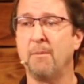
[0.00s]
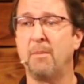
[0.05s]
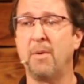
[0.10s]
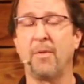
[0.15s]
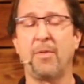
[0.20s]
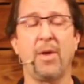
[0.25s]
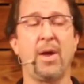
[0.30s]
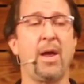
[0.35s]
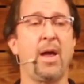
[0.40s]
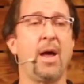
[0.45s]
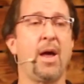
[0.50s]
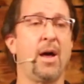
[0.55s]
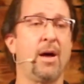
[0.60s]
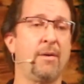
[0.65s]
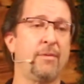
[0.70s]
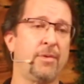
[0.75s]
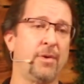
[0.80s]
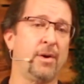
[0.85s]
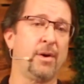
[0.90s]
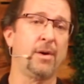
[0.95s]
but they
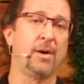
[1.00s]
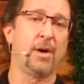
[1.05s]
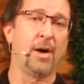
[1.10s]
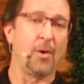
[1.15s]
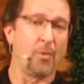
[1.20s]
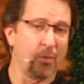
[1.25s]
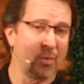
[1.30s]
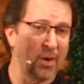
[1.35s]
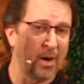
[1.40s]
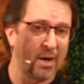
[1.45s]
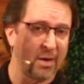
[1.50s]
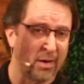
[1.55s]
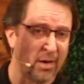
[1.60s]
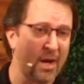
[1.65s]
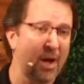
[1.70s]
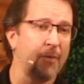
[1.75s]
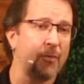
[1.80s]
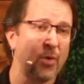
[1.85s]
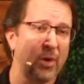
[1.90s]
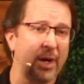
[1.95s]
have a, a, a,
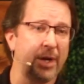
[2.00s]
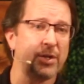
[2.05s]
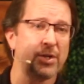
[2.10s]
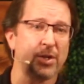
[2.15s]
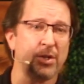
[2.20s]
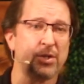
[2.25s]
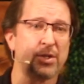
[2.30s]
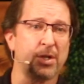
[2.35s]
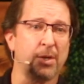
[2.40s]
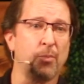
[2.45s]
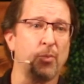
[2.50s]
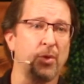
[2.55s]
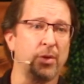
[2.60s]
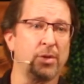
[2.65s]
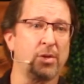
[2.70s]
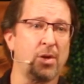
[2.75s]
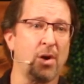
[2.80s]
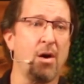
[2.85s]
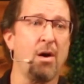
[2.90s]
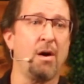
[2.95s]
love relationship
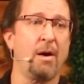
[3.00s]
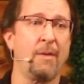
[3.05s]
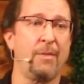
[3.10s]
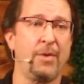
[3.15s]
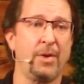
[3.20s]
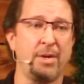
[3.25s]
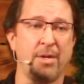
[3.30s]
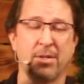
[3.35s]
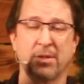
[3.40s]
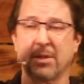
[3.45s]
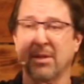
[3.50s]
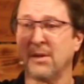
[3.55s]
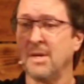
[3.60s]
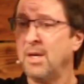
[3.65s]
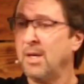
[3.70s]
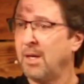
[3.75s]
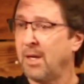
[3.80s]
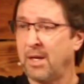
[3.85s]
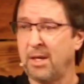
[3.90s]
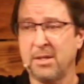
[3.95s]
with God that is,
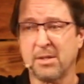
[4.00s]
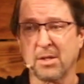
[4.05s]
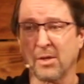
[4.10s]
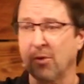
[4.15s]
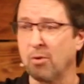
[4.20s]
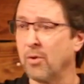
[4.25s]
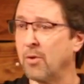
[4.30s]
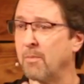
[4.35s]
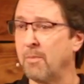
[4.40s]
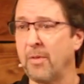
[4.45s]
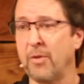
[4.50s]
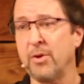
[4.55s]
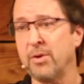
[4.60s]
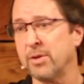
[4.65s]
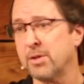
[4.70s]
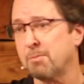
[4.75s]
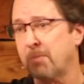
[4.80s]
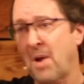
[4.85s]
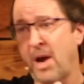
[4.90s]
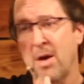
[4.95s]
He's the groom and they're
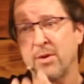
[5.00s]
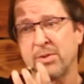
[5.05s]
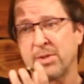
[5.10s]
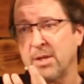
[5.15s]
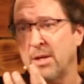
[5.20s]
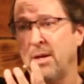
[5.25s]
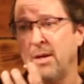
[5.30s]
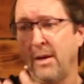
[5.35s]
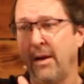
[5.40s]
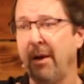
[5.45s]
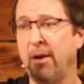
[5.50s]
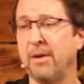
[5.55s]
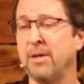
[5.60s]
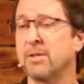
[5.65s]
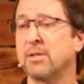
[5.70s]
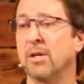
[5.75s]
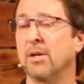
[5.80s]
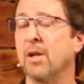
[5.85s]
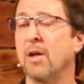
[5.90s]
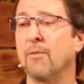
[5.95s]
the spouse, and, and
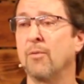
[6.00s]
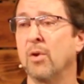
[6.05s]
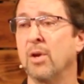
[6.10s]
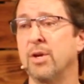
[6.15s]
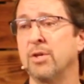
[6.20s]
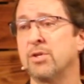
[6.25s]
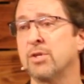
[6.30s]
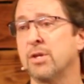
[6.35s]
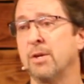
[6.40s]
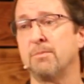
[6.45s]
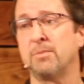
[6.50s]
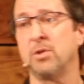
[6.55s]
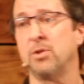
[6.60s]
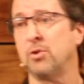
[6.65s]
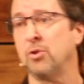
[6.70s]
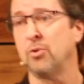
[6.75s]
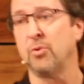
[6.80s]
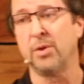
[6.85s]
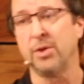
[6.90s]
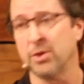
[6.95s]
it's a love relationship to
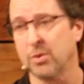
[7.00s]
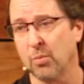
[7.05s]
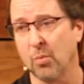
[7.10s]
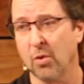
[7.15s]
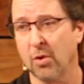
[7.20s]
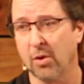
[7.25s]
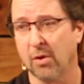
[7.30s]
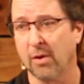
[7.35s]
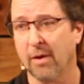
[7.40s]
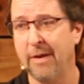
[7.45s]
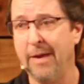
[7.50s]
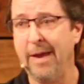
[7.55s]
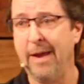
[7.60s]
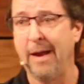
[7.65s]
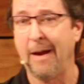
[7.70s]
do His work.